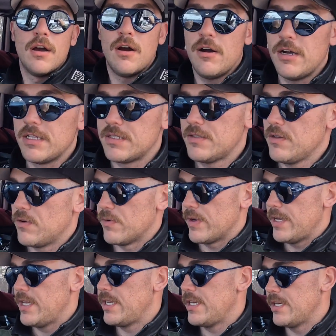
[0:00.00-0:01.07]
All right, so
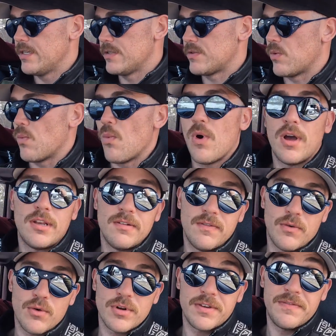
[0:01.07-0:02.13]
it is
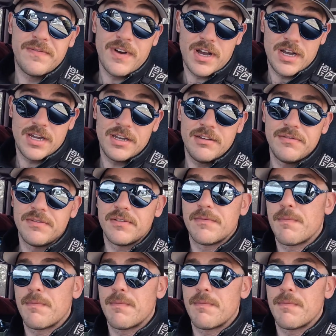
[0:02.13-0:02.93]
1:45.